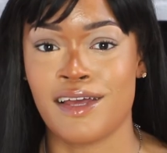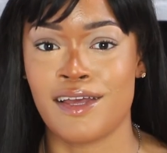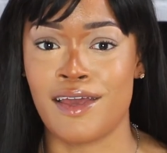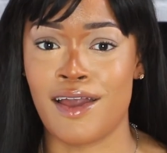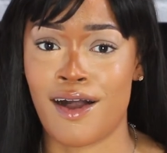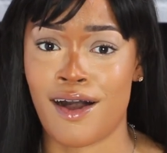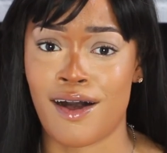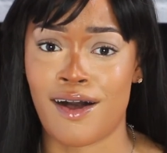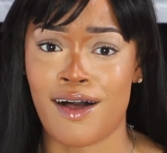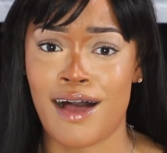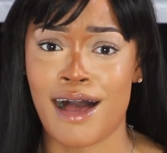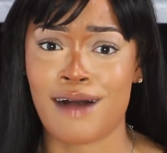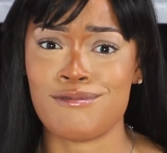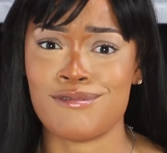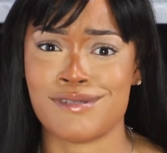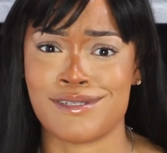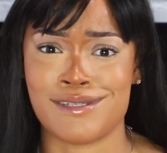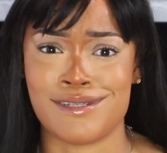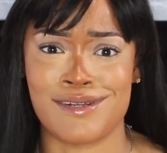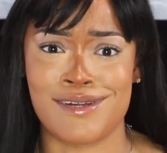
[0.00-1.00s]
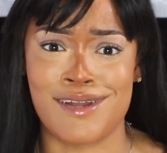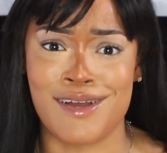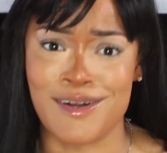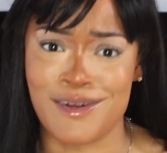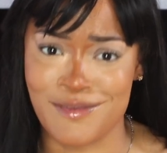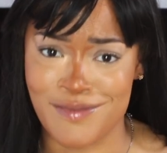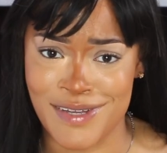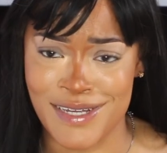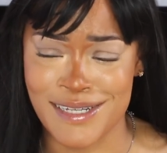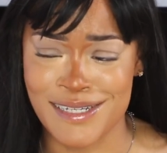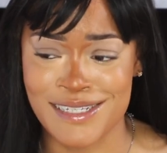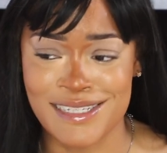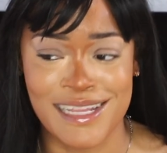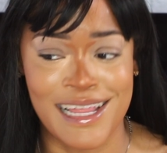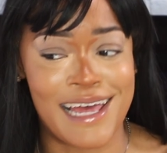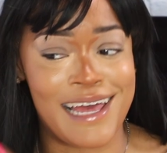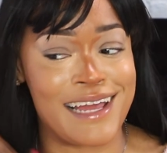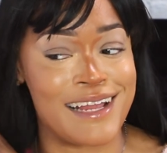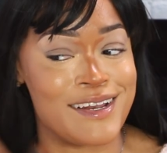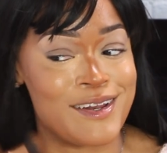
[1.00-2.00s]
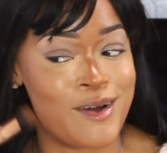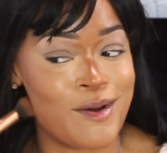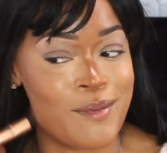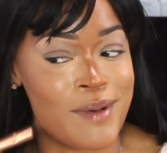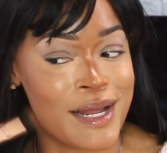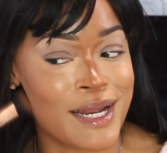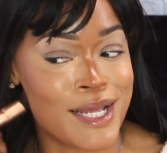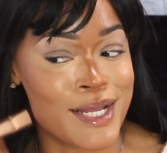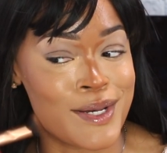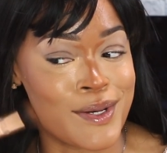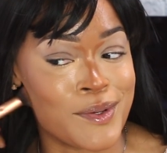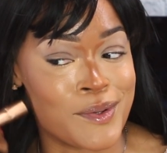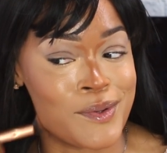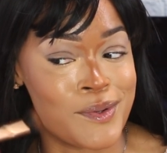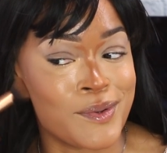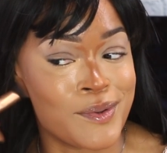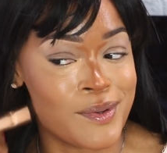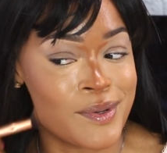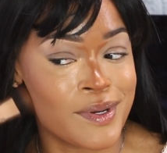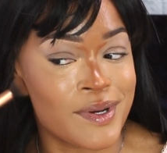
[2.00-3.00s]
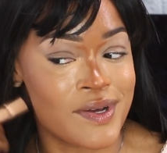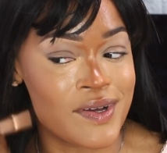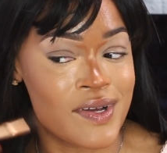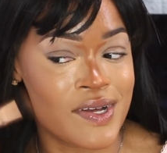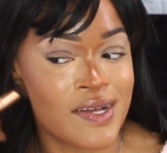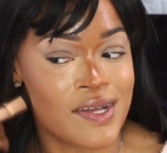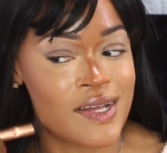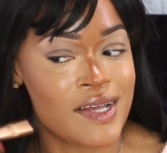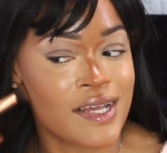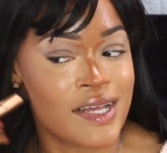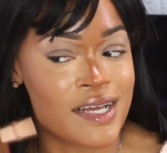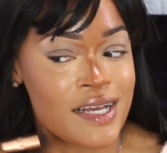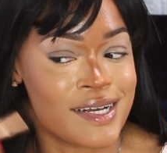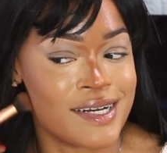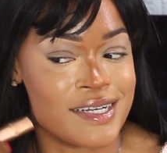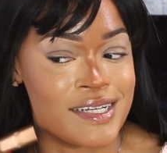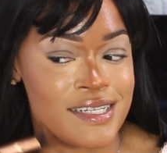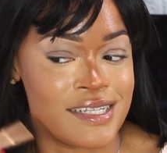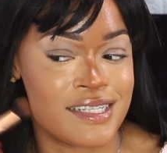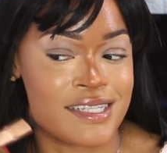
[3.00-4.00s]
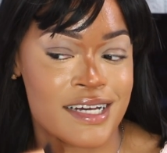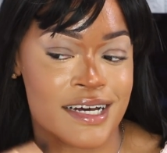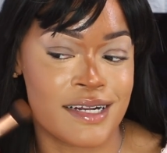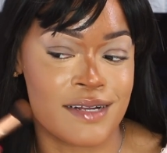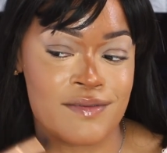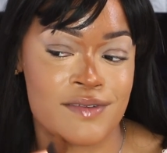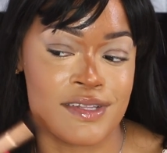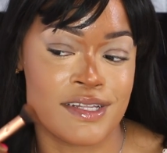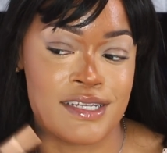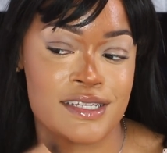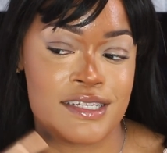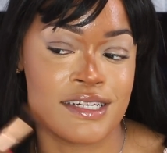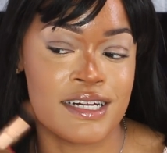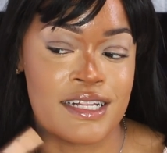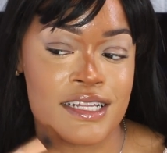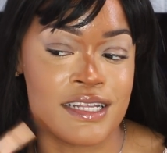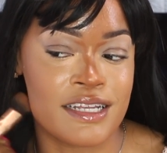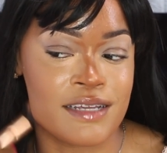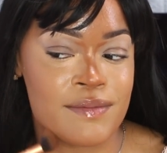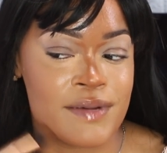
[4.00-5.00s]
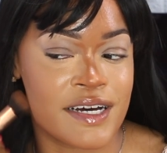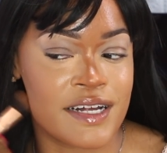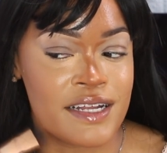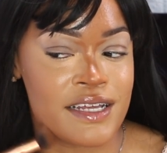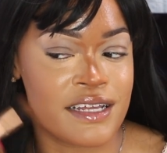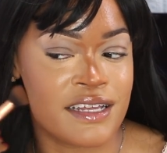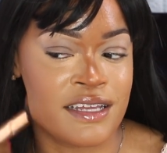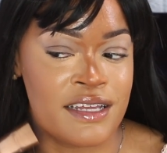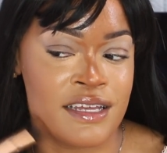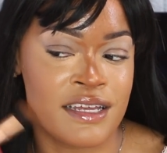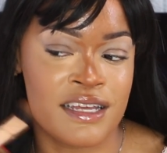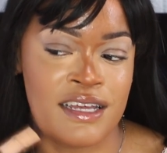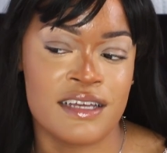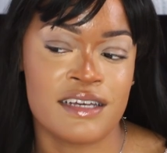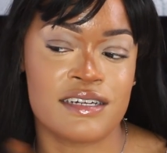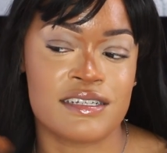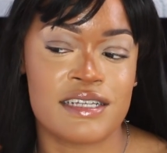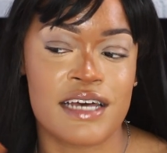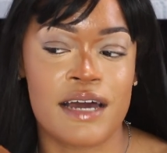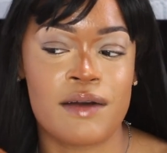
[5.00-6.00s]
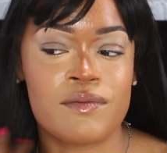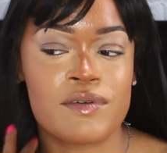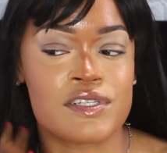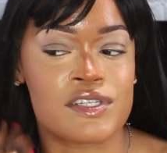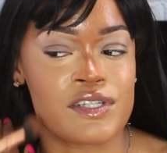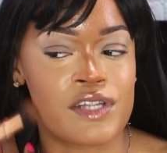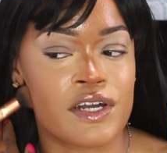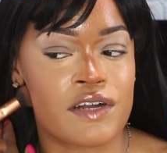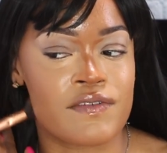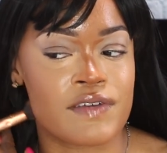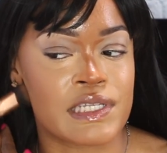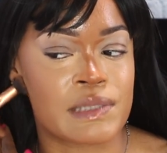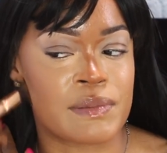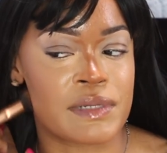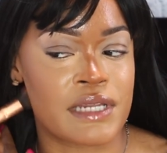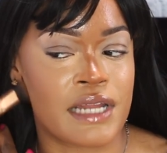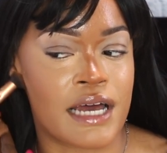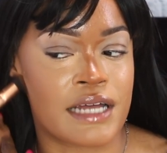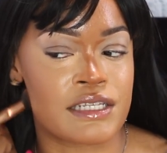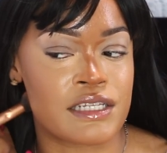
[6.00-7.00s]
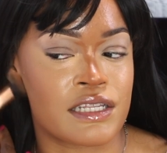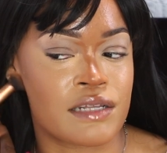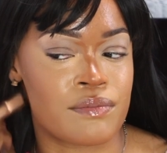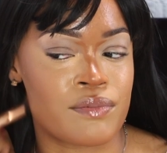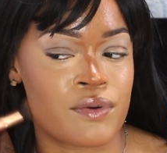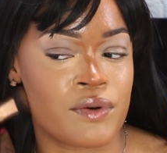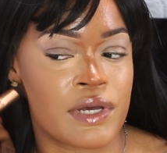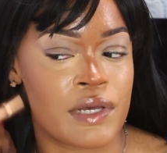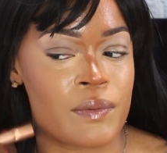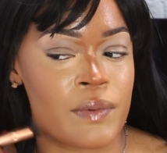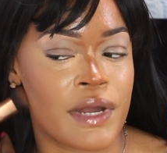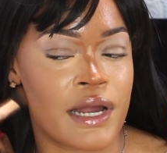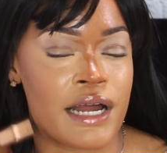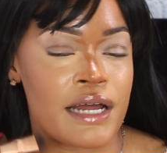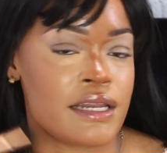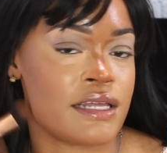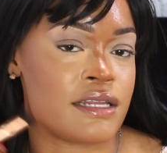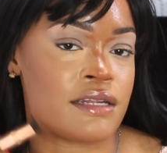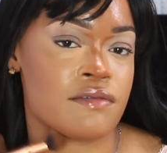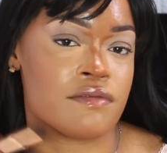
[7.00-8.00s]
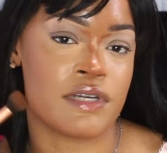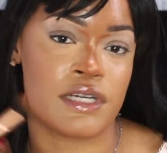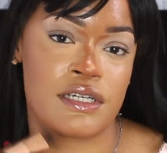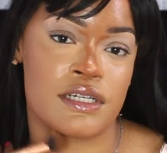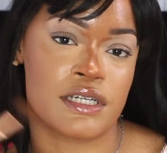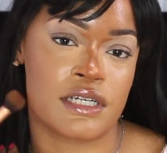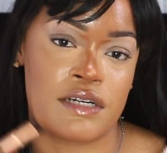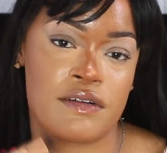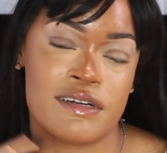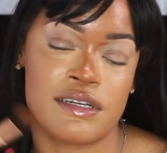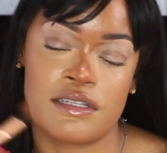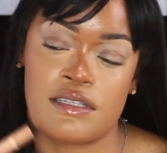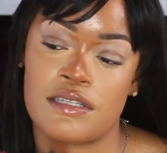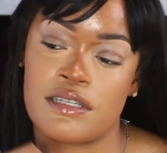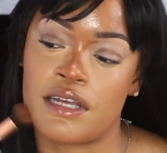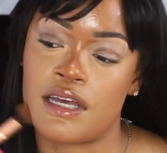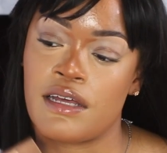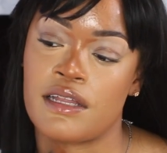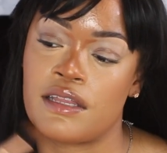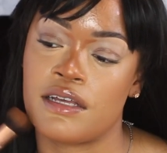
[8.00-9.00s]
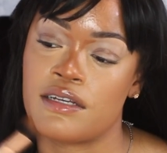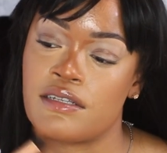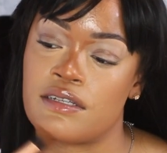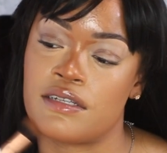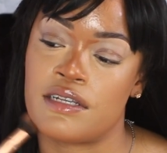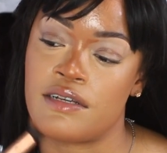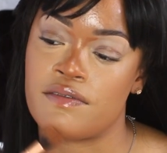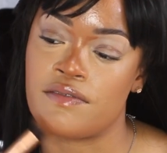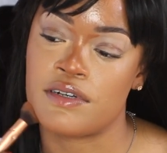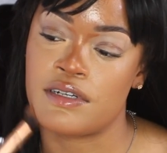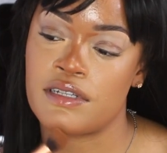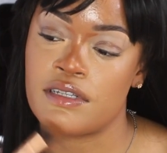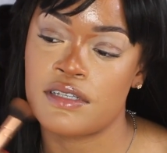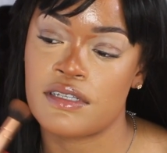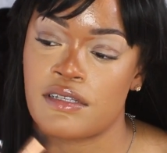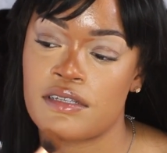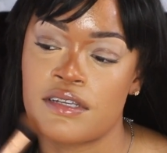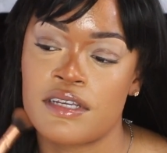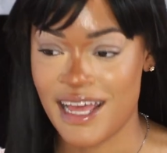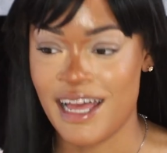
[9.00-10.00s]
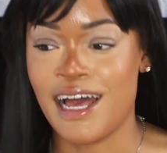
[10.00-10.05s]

Y'all, I was nervous. Like, nobody knew because I didn't really tell anybody, because I was nervous, but not to the point where I needed reassurance. Like, there's a difference.